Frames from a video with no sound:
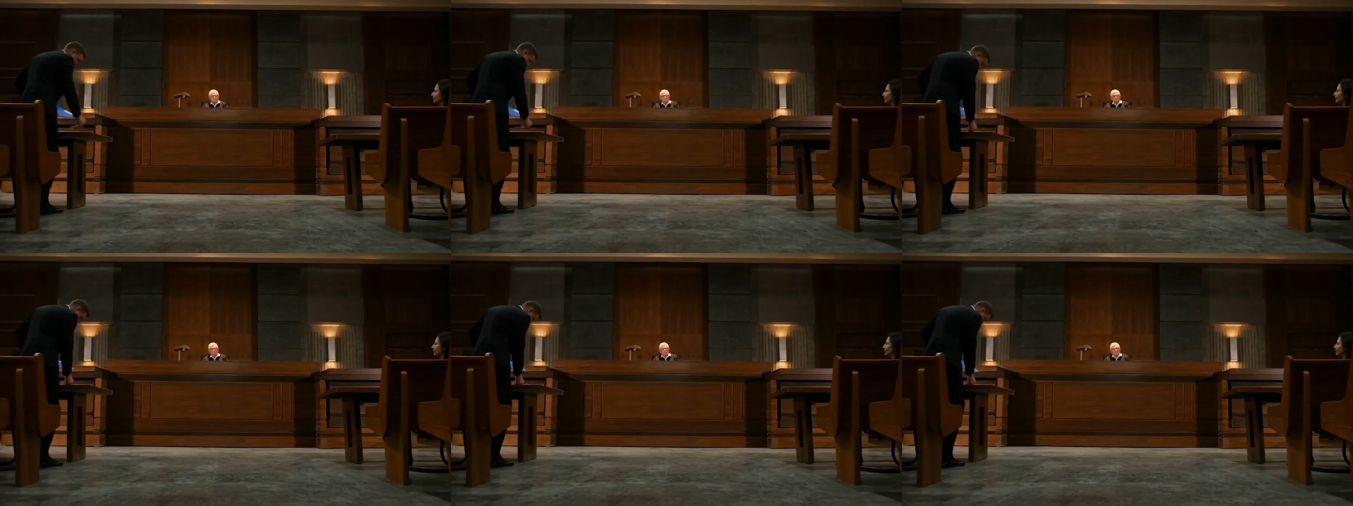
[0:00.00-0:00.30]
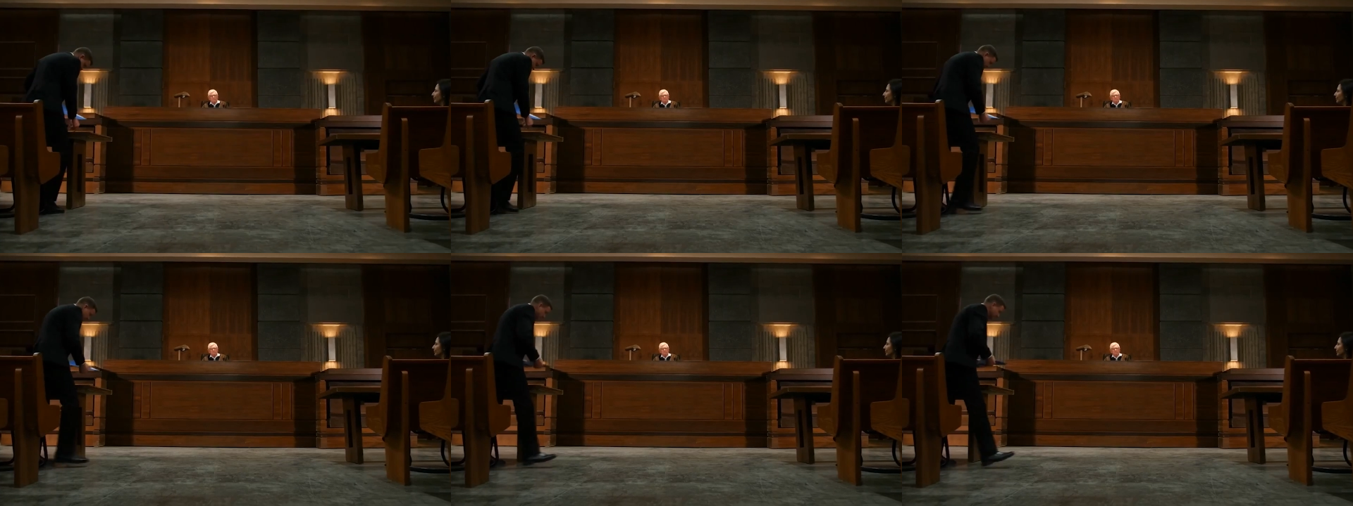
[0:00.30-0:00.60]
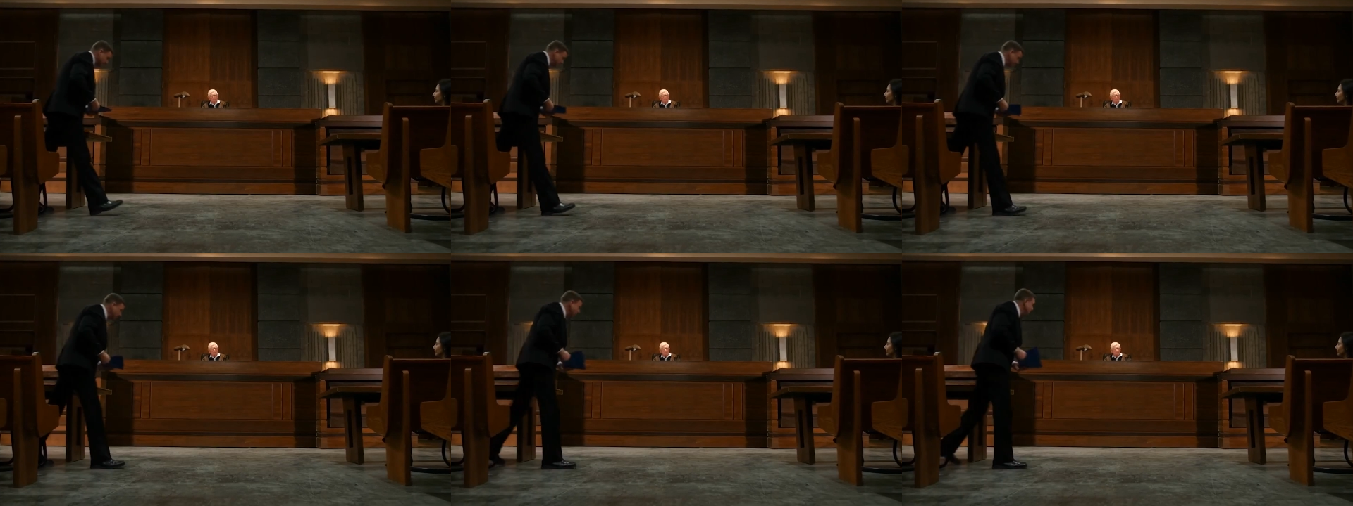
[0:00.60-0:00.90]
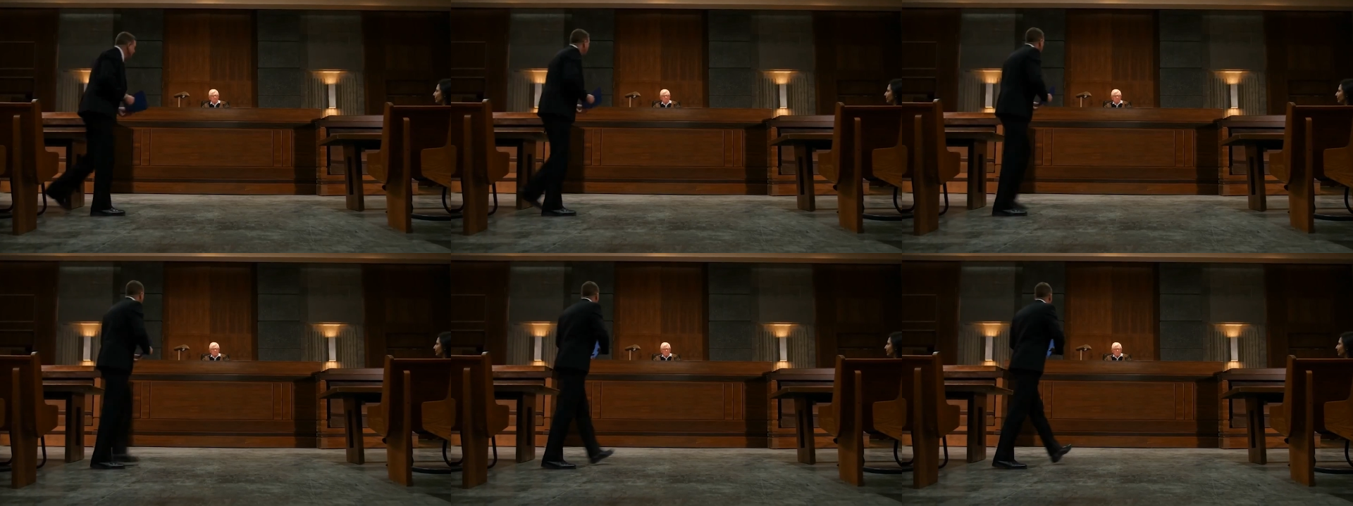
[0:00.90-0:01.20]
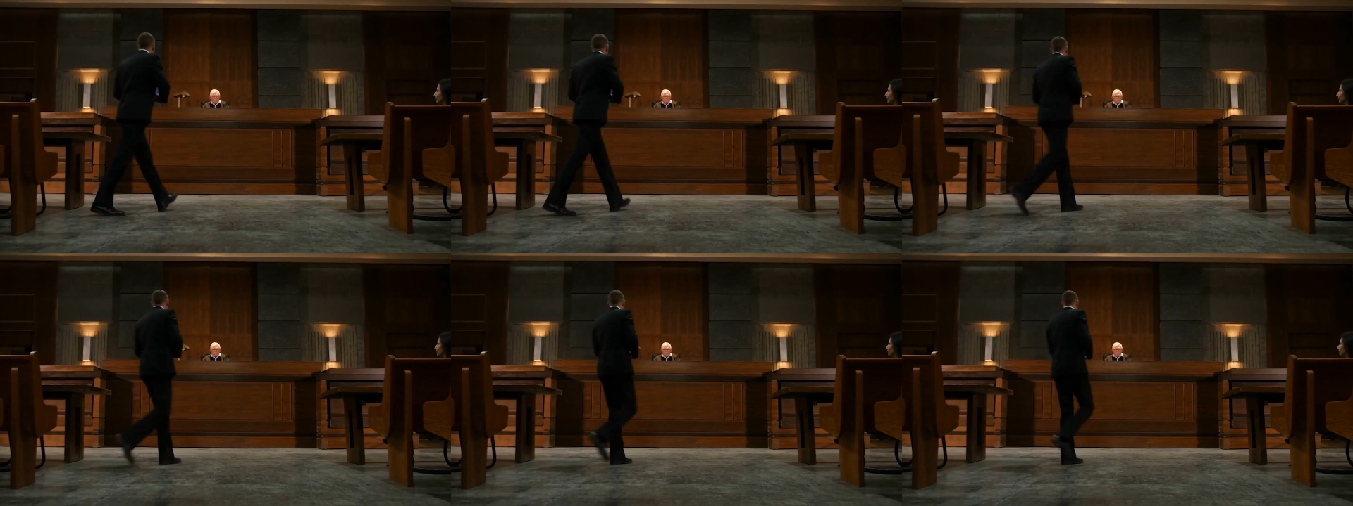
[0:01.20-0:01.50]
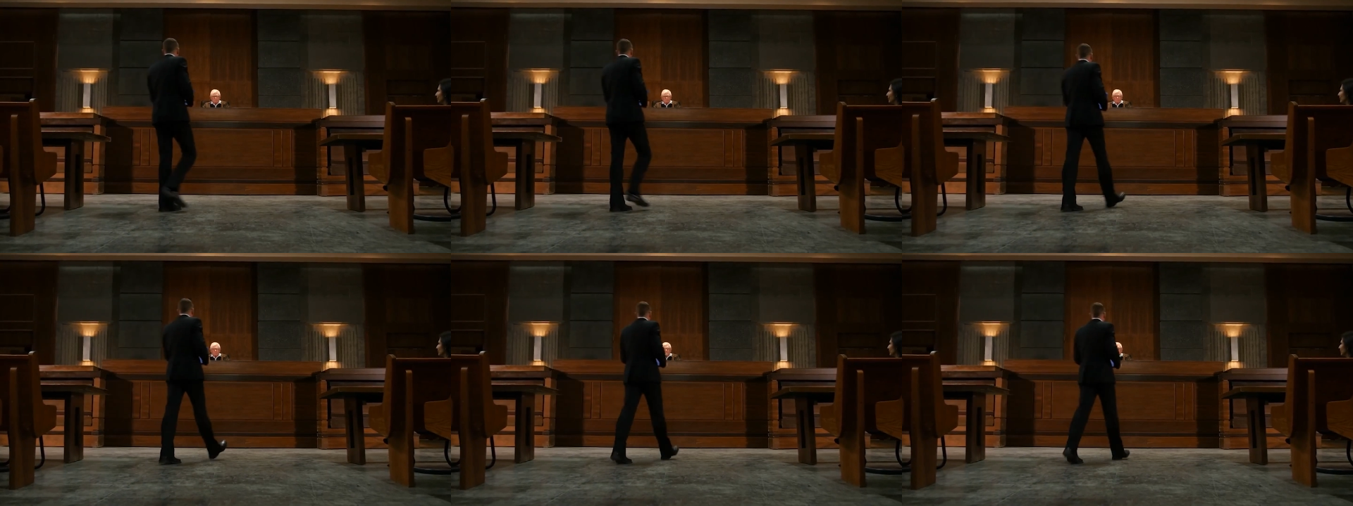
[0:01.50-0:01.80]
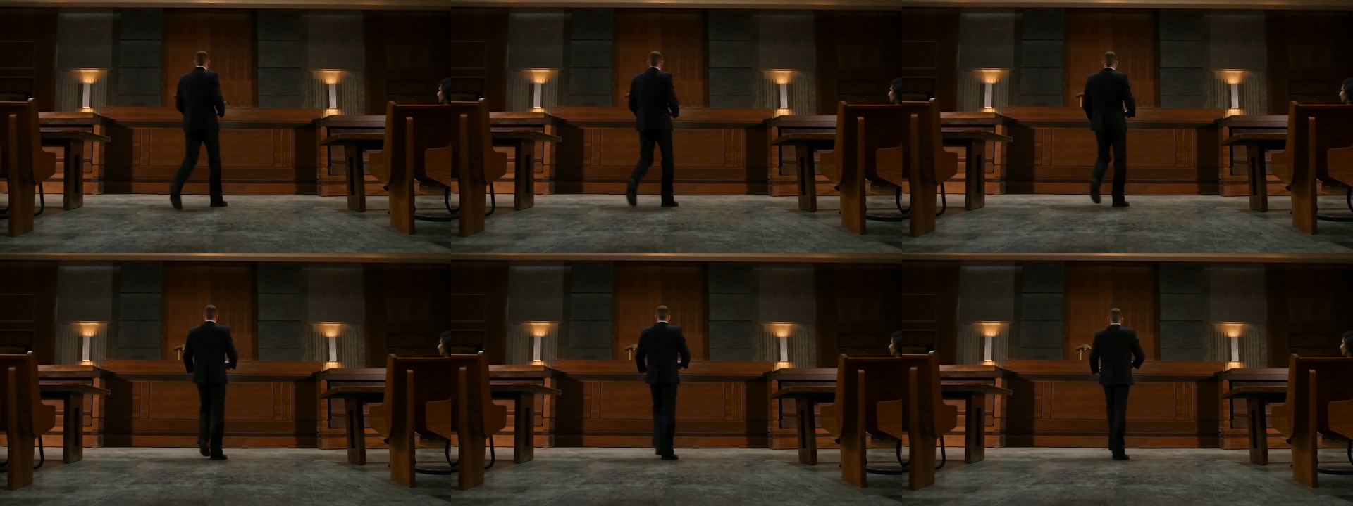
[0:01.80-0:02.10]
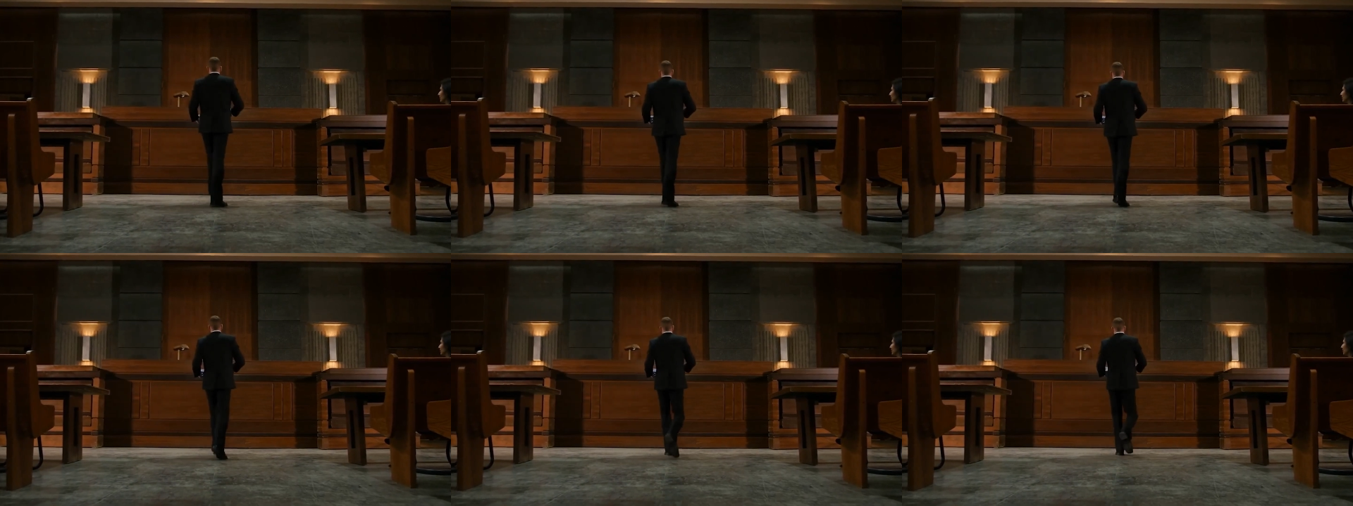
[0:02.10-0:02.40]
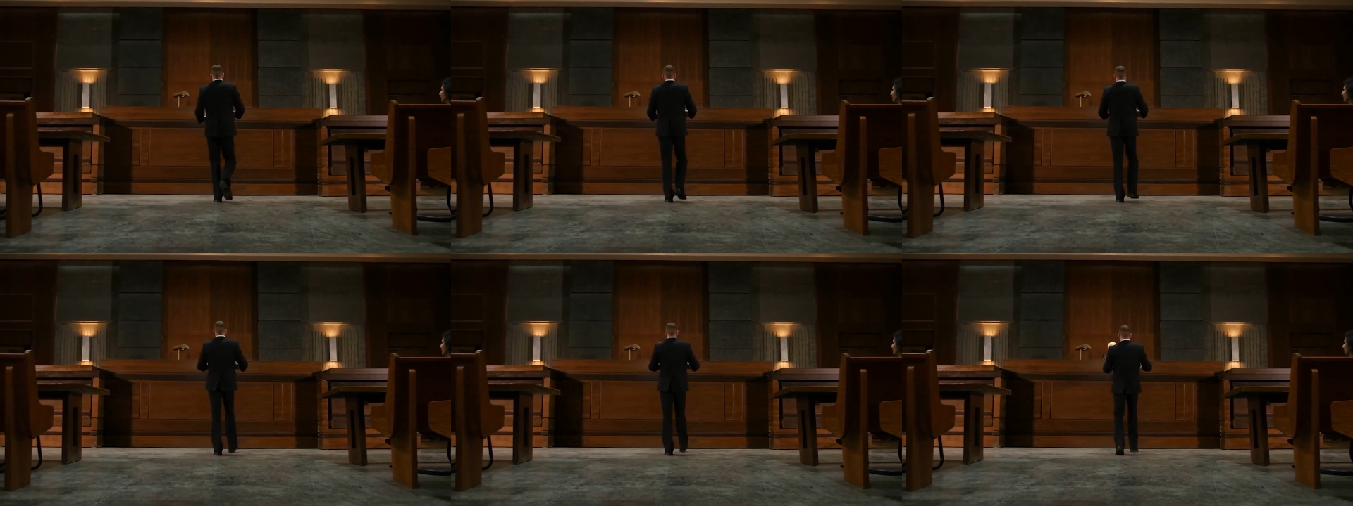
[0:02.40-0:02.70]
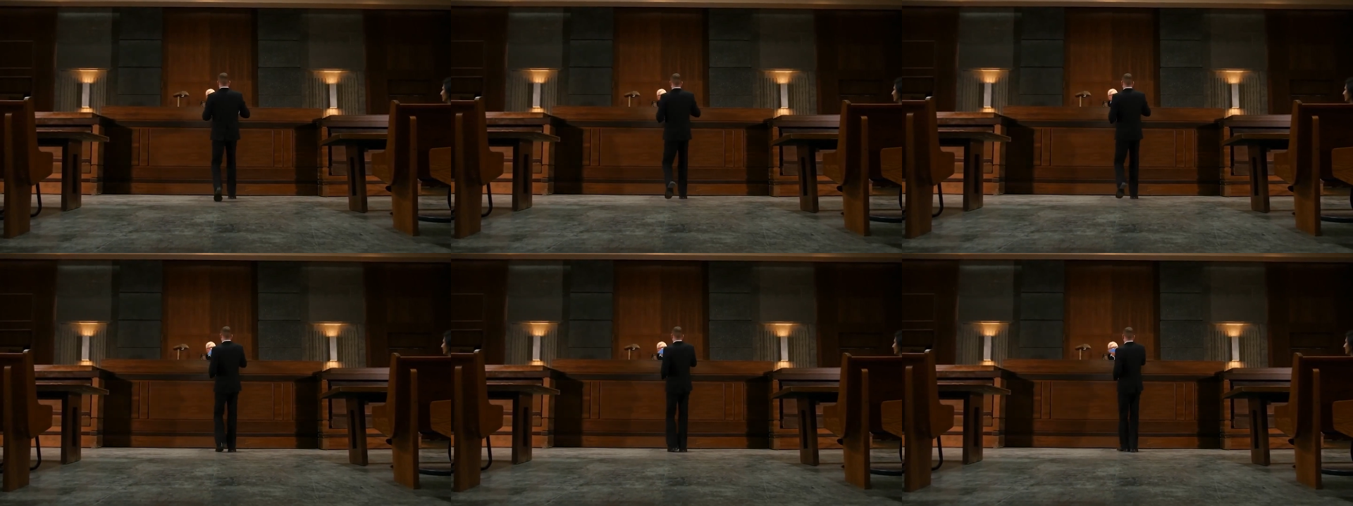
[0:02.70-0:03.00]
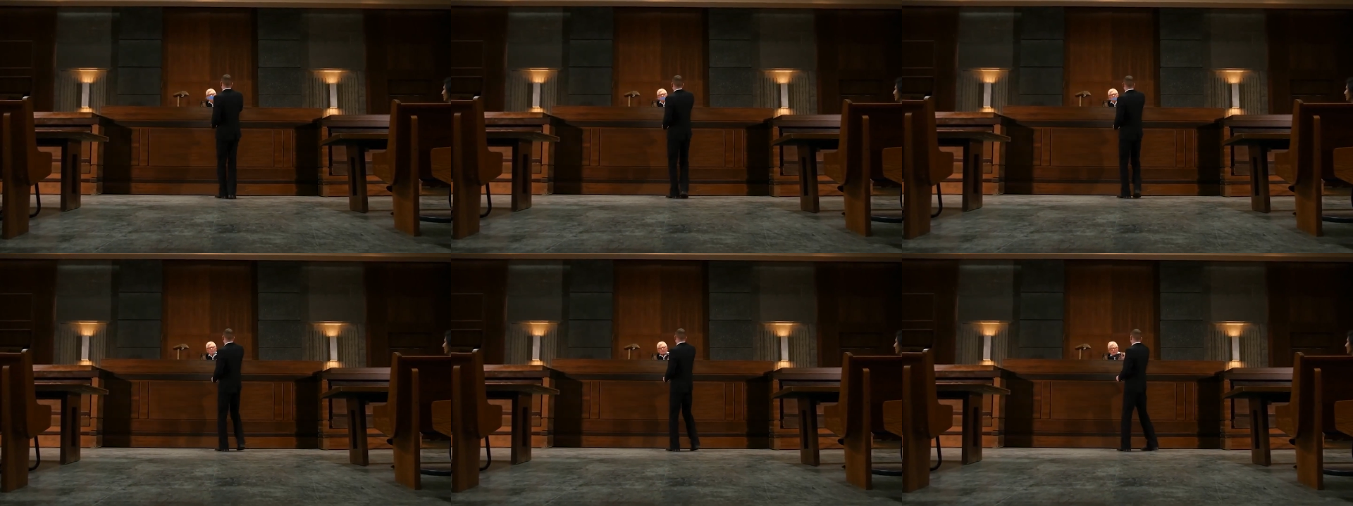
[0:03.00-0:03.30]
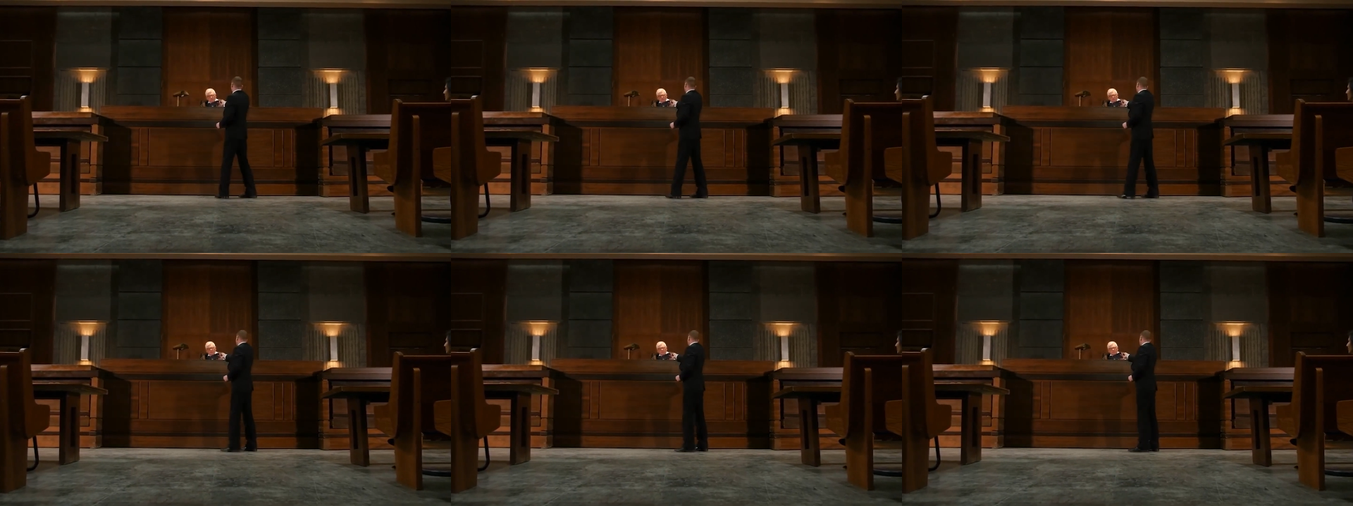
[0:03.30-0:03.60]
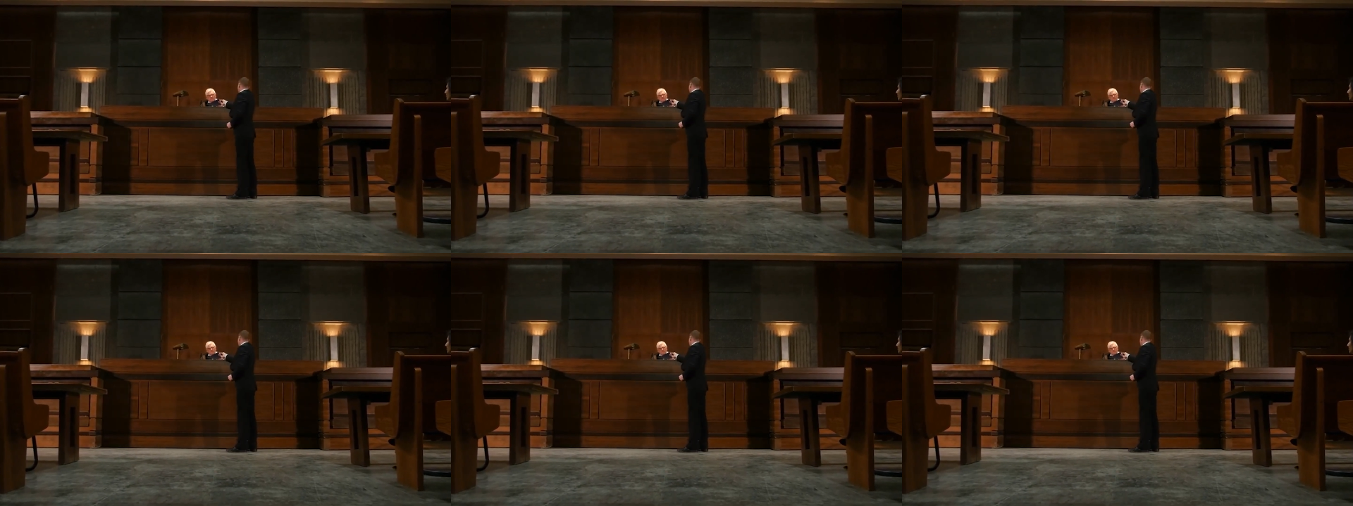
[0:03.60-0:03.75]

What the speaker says: [unreadable: no face in view]